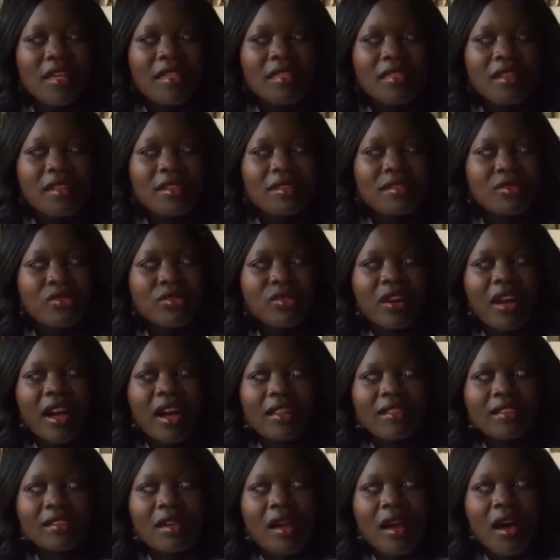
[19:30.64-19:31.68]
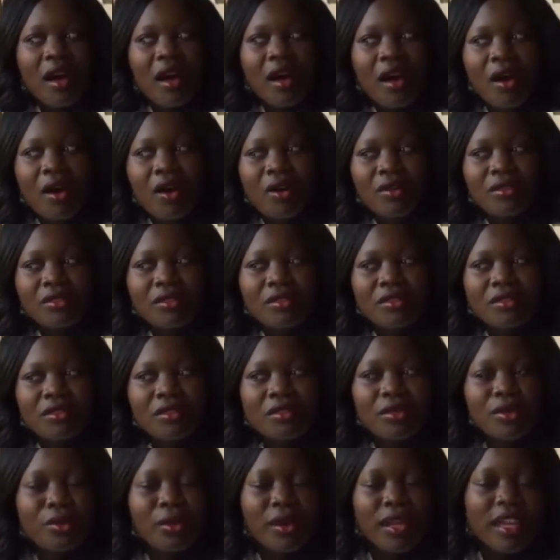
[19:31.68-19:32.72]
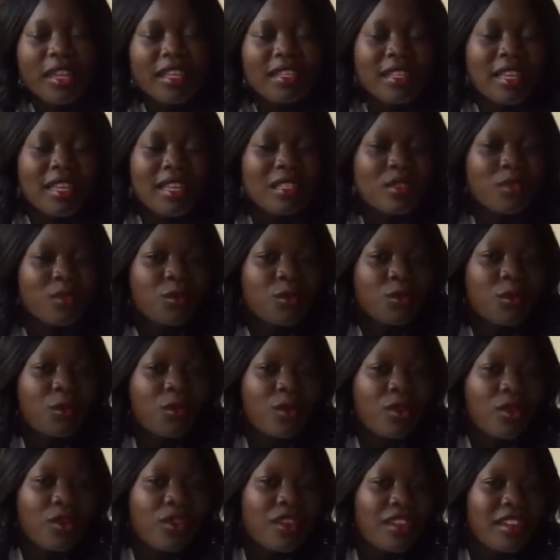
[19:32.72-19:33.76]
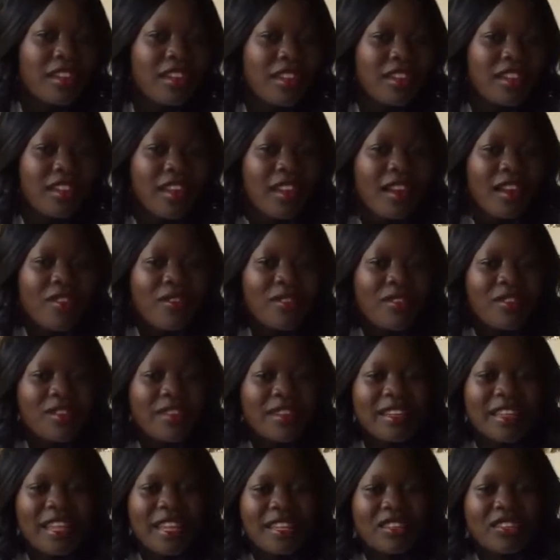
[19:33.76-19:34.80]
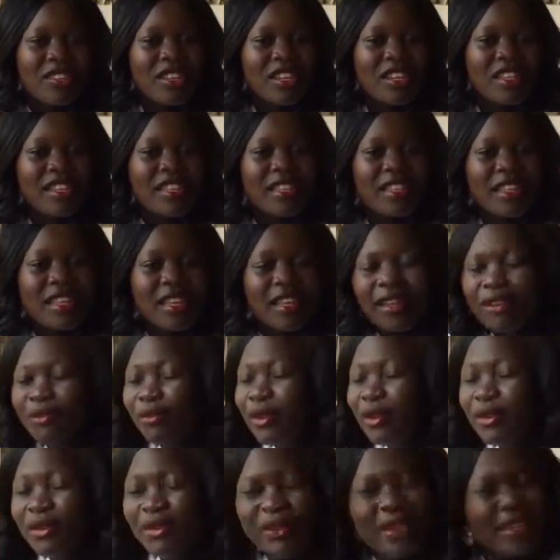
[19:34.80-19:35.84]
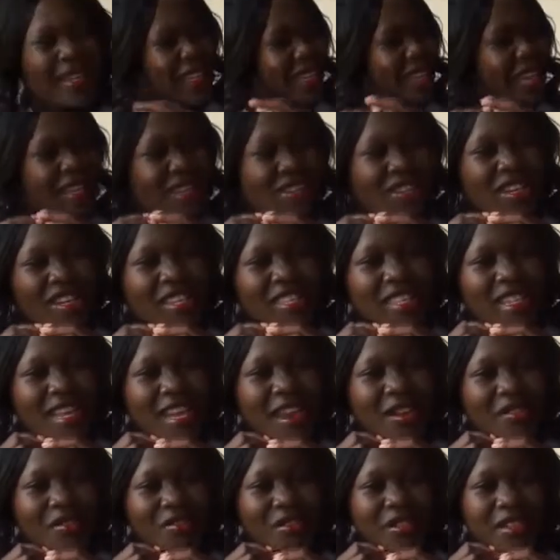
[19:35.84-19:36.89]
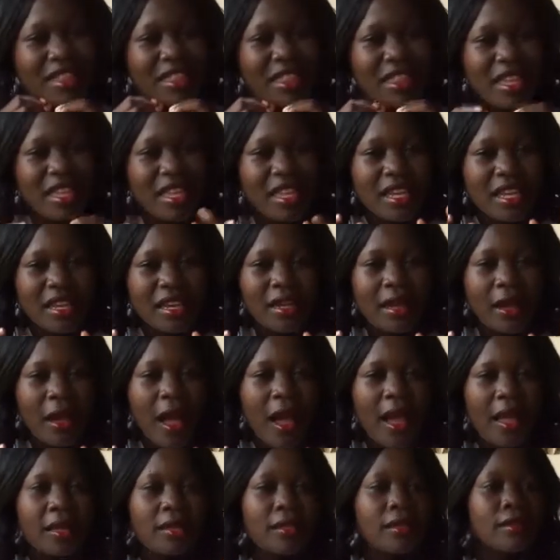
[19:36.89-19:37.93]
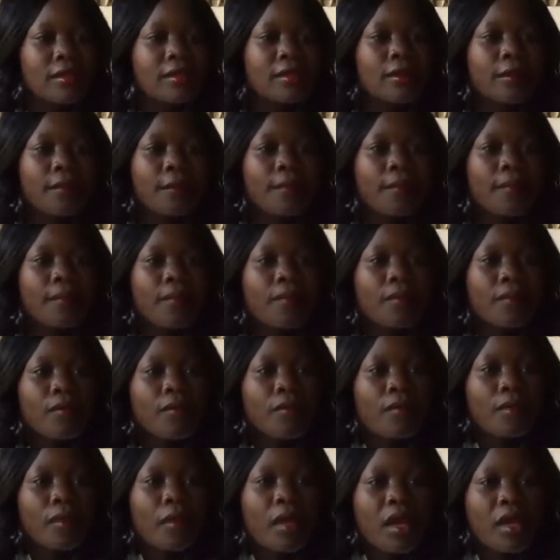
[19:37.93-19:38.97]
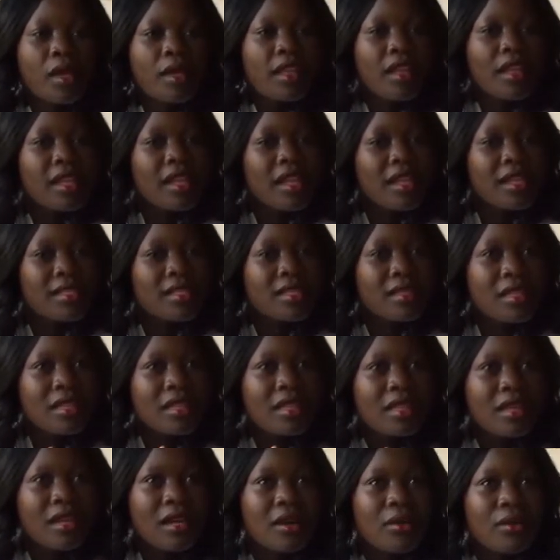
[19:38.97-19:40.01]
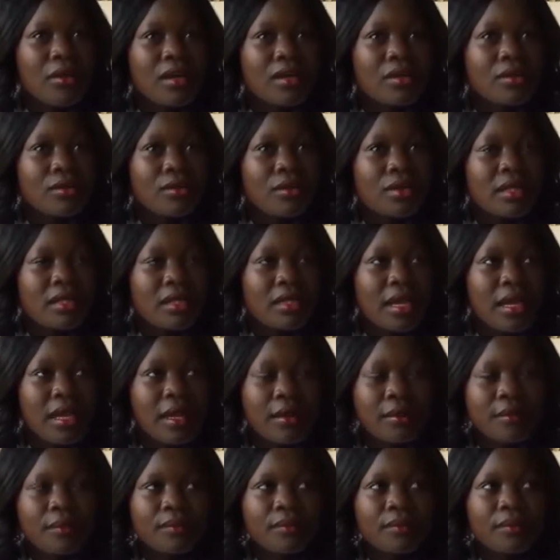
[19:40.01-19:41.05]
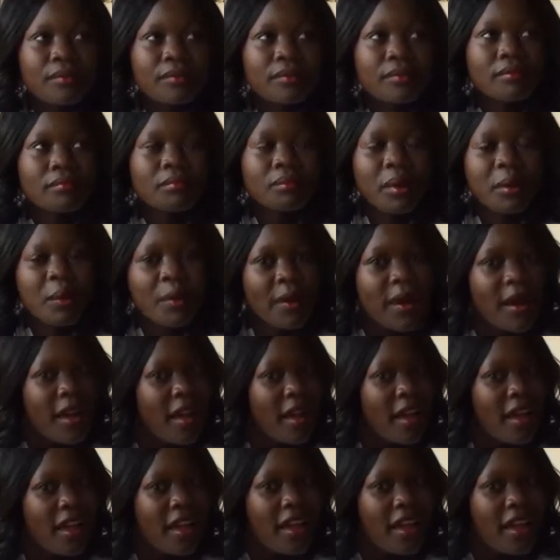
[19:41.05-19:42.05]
They took us out. We ate nice food. We really enjoyed everything. And the last thing I want to say, Papa,